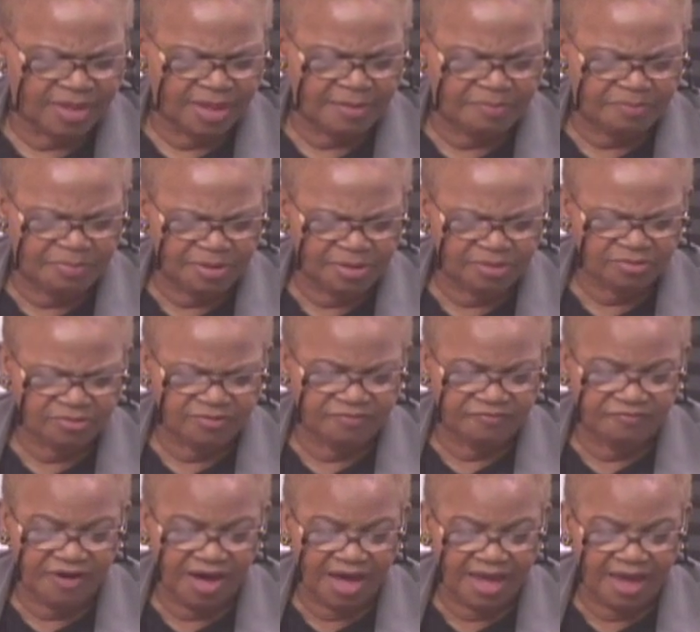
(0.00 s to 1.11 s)
They built the
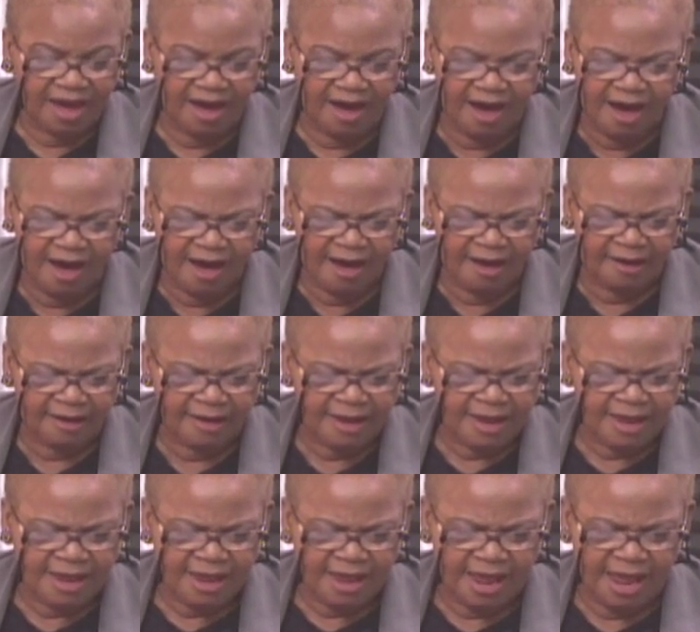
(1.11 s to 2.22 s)
fire high,
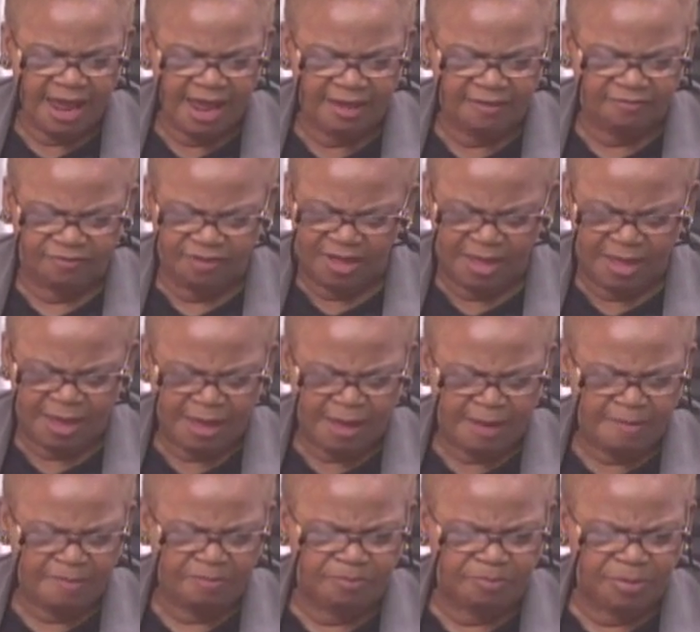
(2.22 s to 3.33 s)
and they
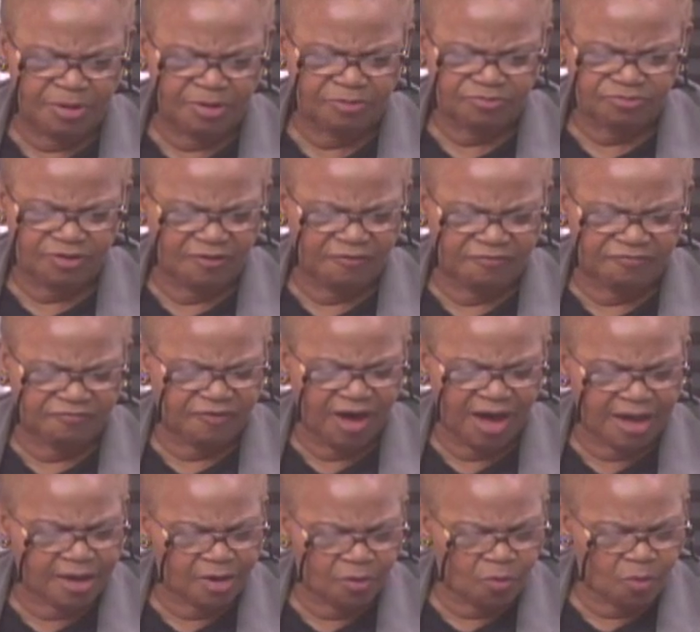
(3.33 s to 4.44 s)
built the
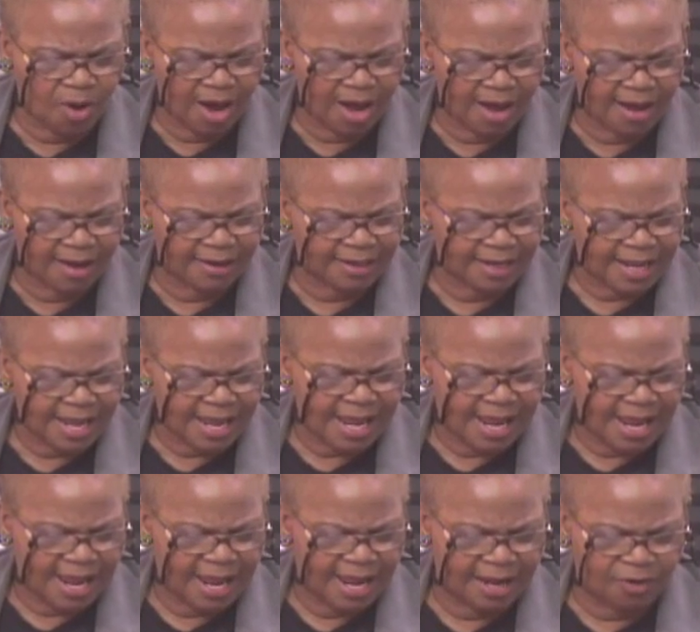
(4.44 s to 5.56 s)
fire wide.
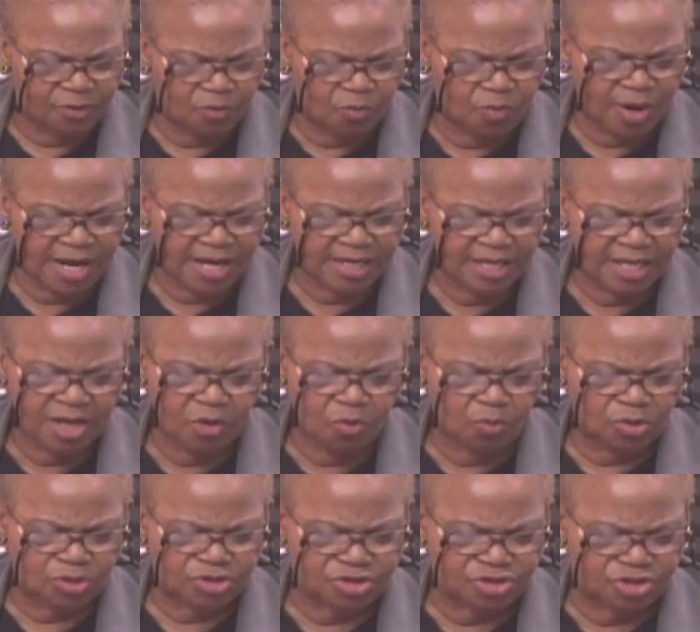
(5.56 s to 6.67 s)
And when it
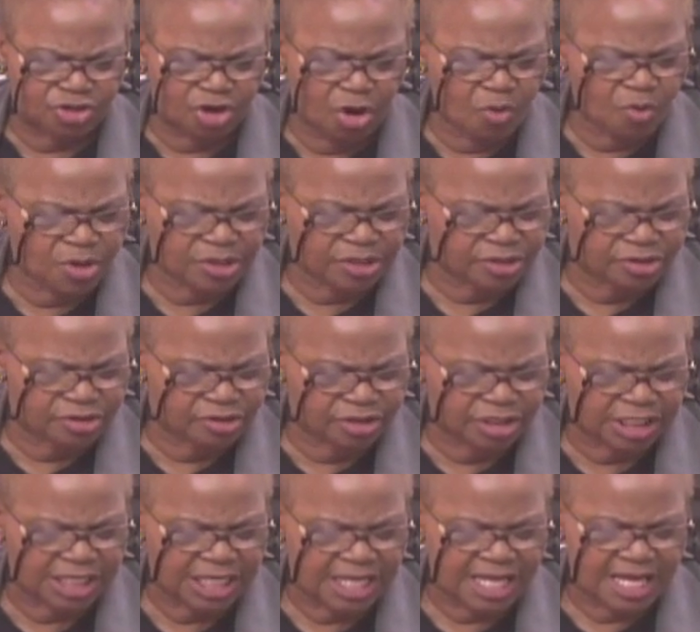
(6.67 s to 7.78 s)
was going
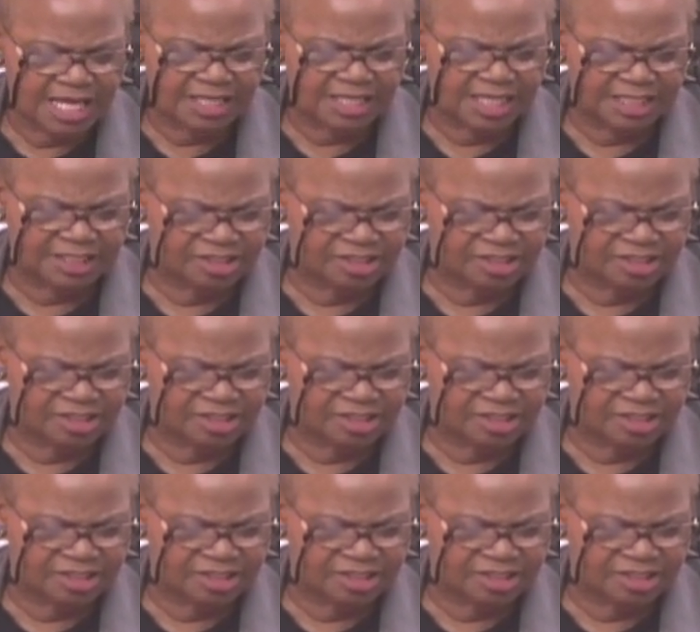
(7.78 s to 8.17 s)
good, the